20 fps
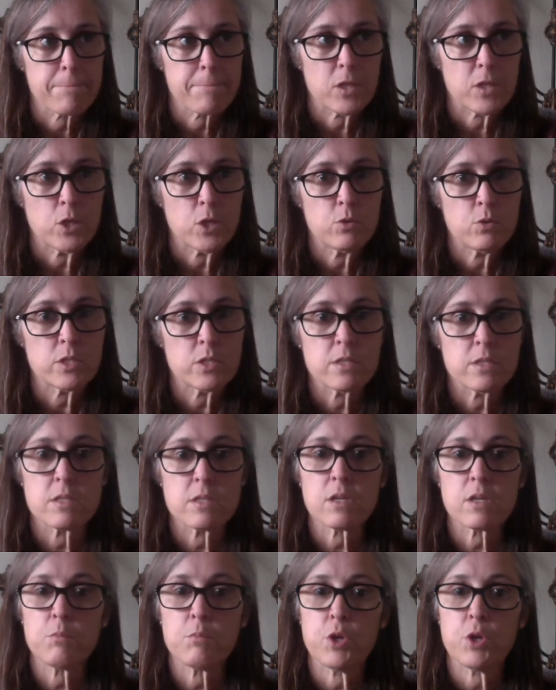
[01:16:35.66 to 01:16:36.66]
uses
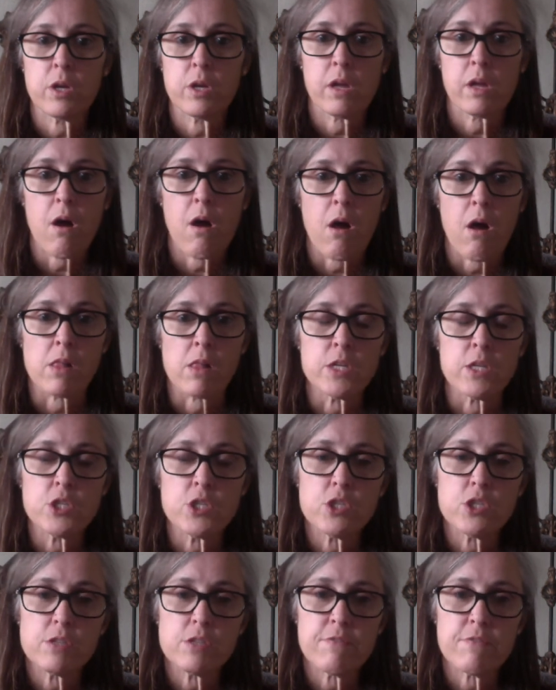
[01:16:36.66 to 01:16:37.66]
the community
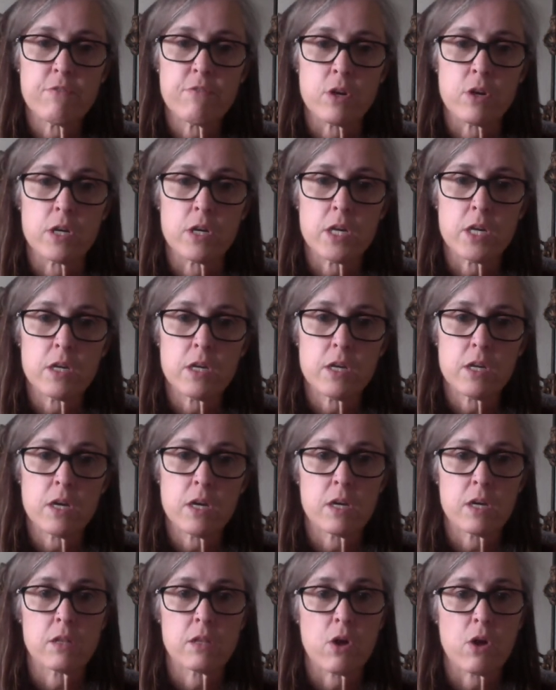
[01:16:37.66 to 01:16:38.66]
college for
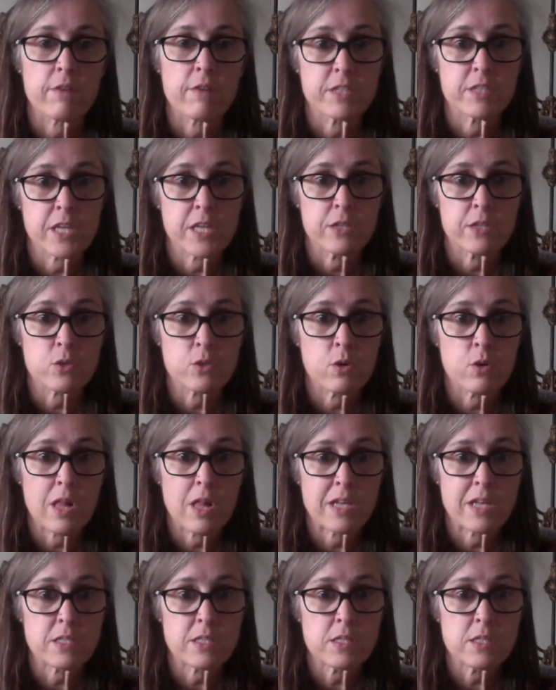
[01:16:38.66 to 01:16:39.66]
a lot of his high school
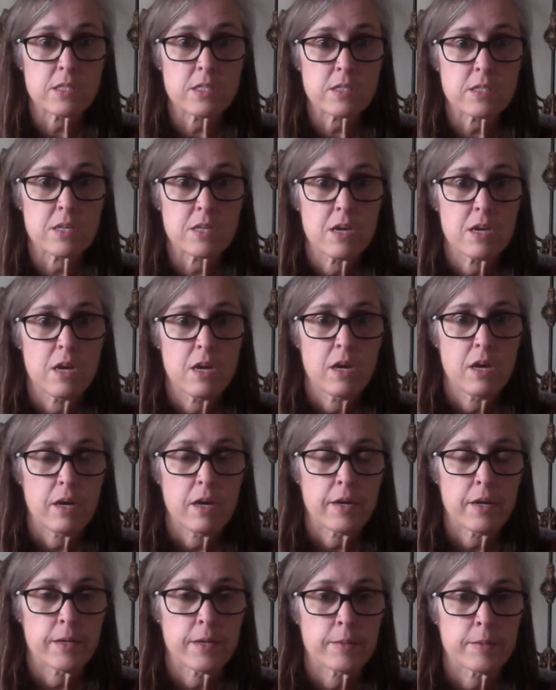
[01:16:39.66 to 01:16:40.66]
classes.
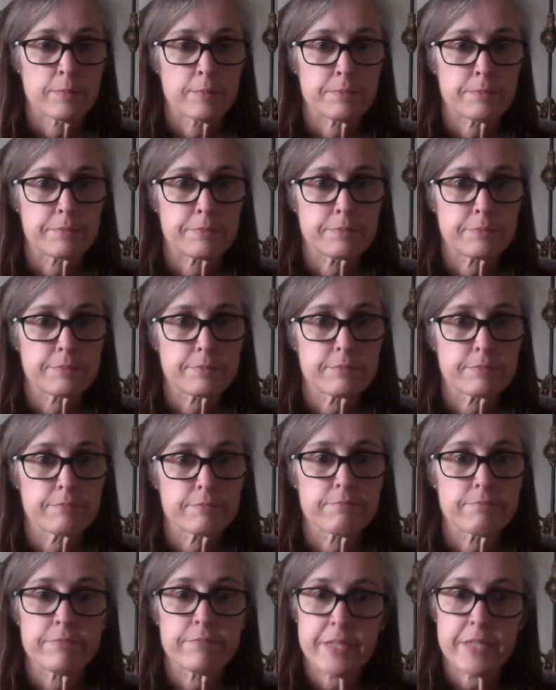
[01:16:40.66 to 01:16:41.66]

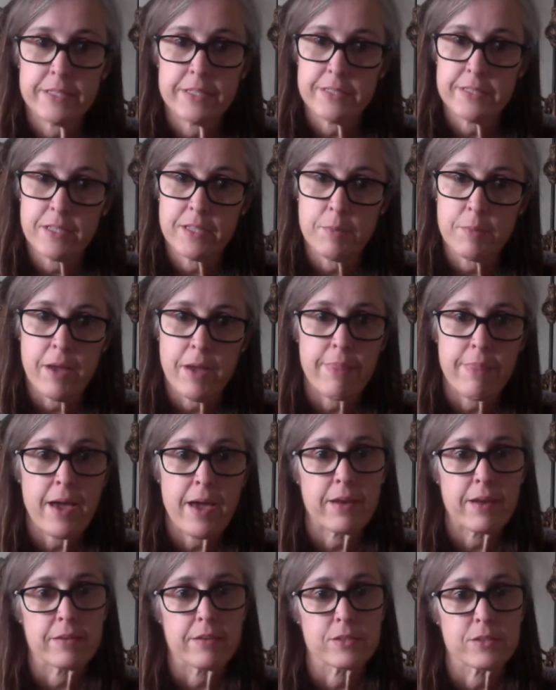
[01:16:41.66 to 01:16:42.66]
Nice thing about
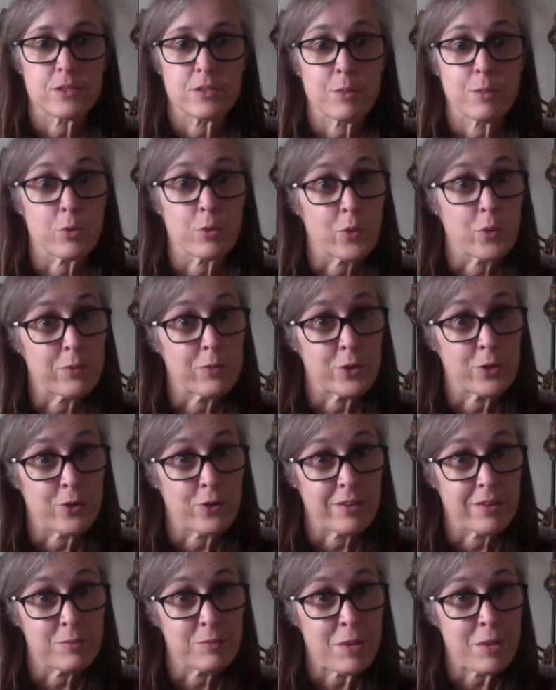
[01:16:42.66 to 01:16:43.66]
that is, number one, we don't
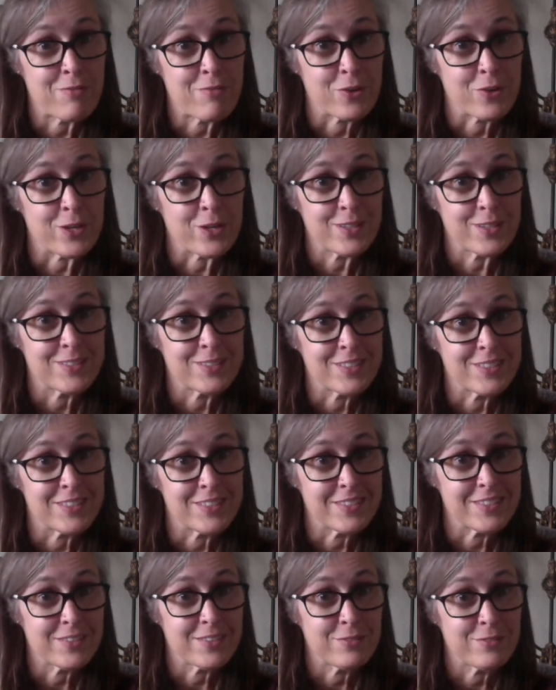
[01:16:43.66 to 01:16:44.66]
have to pay for it because
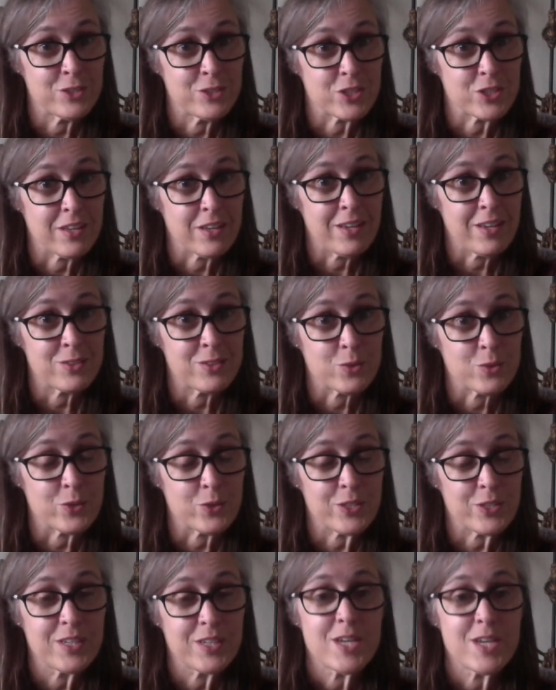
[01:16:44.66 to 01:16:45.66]
he's officially a high schooler.
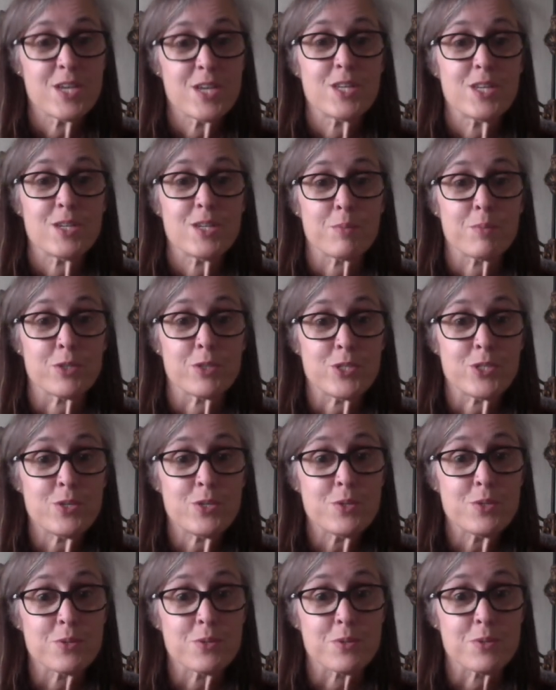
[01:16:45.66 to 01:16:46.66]
Number
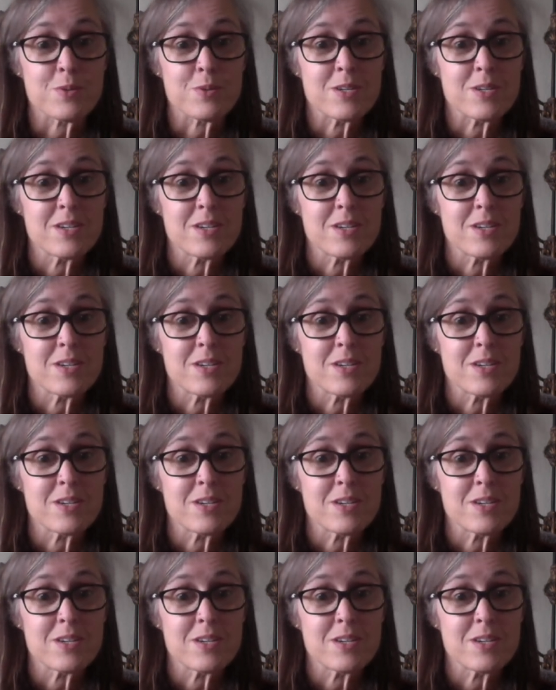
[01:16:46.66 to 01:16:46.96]
two,